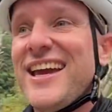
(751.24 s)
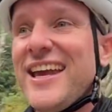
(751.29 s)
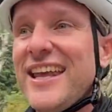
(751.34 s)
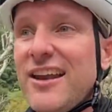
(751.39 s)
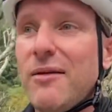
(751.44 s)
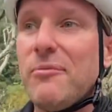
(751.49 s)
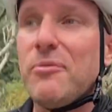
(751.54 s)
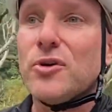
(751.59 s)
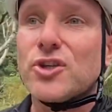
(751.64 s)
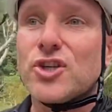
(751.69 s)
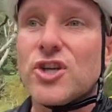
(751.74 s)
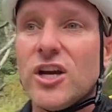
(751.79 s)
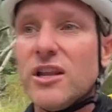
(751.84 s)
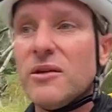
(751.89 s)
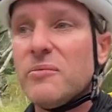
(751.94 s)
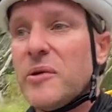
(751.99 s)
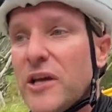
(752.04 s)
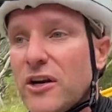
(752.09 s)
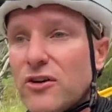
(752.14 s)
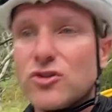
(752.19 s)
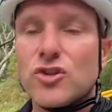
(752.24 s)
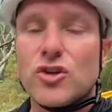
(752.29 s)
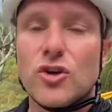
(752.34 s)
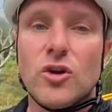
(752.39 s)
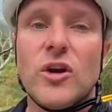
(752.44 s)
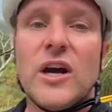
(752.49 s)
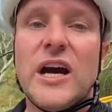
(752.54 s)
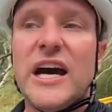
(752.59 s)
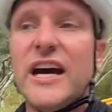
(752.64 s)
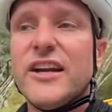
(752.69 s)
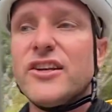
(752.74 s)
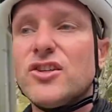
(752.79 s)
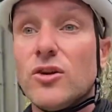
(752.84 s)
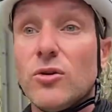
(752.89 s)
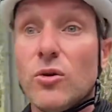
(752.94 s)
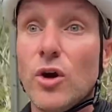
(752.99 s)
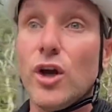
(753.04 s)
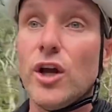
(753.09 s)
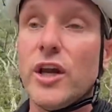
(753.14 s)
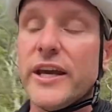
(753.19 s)
Not push on the pedals too hard
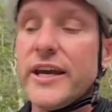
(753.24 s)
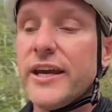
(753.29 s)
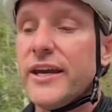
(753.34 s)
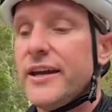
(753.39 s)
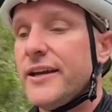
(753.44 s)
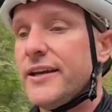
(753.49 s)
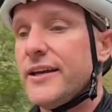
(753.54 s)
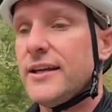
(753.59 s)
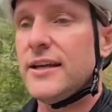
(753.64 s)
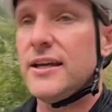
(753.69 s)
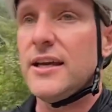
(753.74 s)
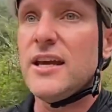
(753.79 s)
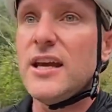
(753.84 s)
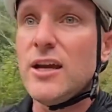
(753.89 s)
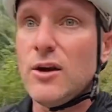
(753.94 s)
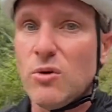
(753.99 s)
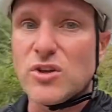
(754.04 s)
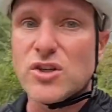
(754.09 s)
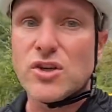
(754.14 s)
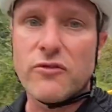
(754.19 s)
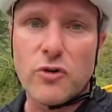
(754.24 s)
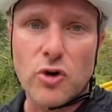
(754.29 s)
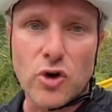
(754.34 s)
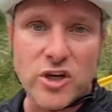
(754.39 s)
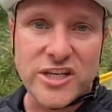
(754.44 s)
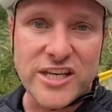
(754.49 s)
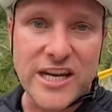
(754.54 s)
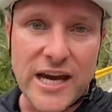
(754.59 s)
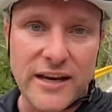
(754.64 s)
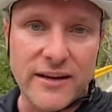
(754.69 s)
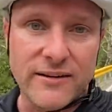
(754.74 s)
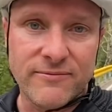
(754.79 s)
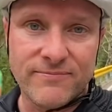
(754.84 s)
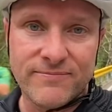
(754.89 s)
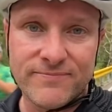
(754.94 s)
too early, which I've already done.